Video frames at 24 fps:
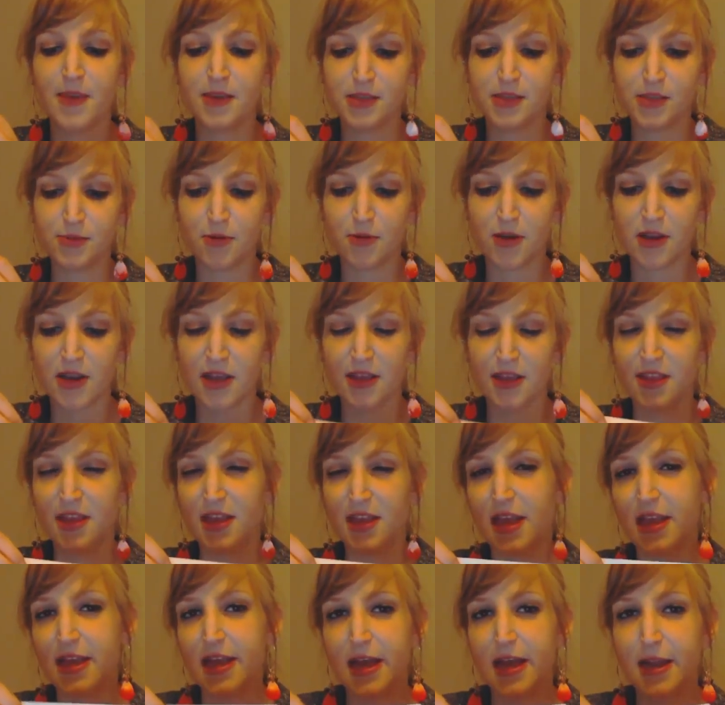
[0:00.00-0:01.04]
This one I
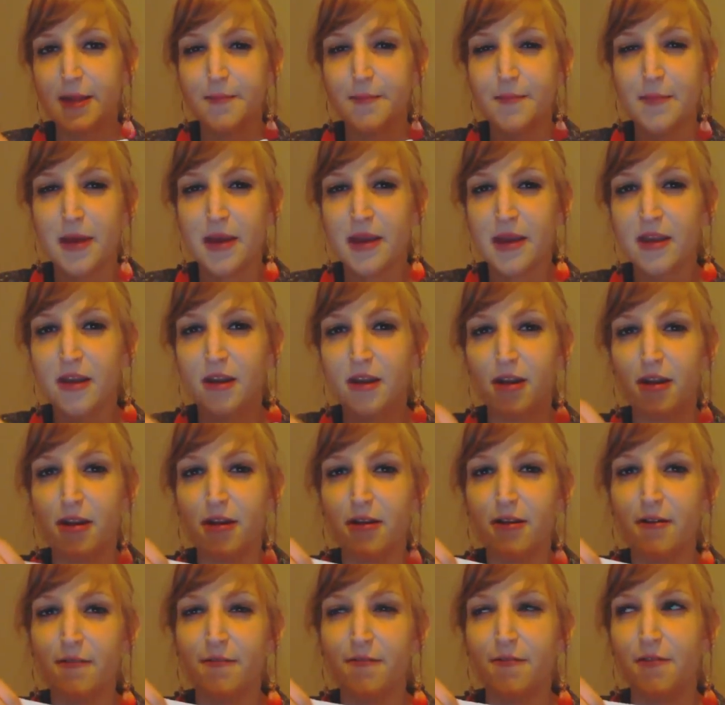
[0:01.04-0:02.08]
think I got at
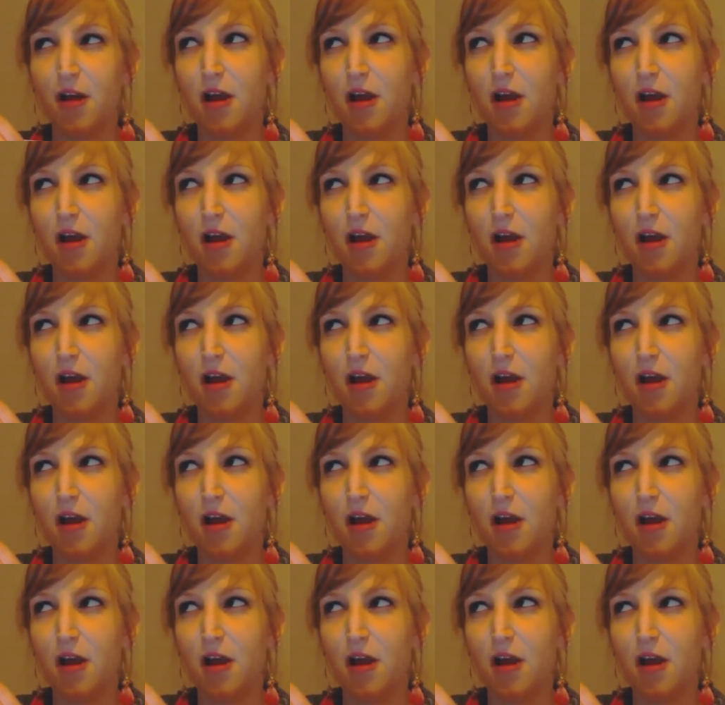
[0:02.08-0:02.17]
Meijer,